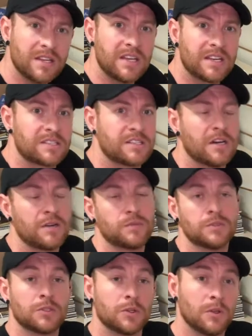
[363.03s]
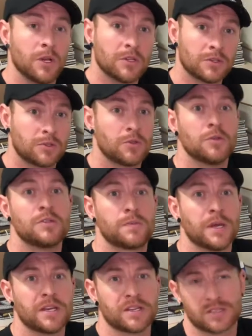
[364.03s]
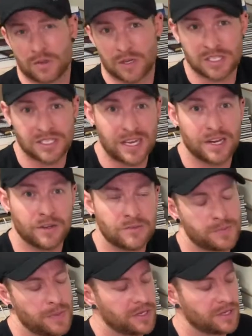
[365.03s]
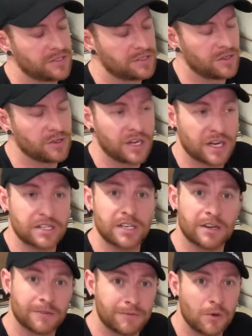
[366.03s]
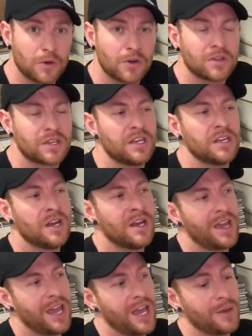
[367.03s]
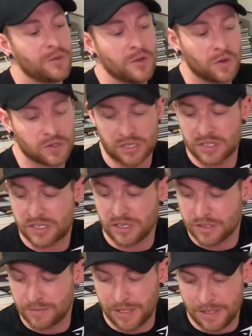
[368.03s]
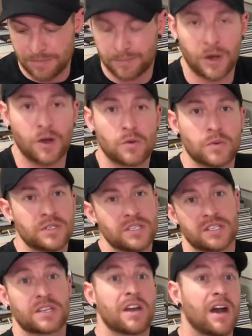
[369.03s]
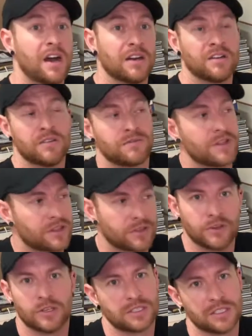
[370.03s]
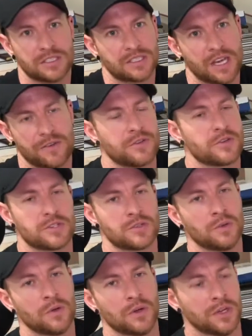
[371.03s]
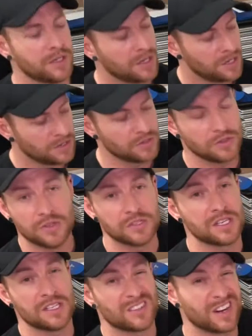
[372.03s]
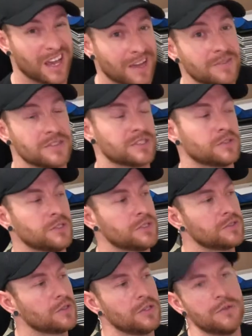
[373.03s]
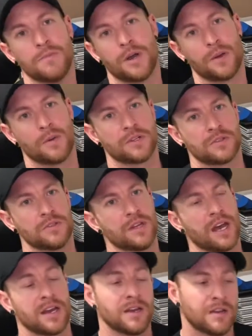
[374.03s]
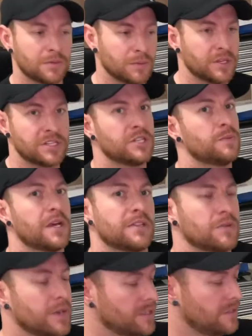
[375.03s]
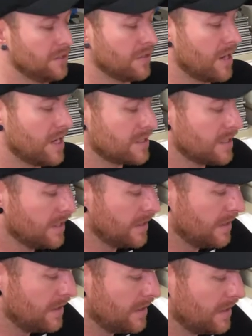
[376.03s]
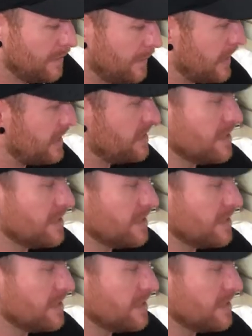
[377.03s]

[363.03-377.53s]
kit itself will do 2 speakers, or a set of speakers. So you can actually get a 4-door kit, and we also sell them in bulk, which is a carton of 30. Say if you're a store and you use these on every single install, you might want to do that. We can ship that direct to you guys. But that's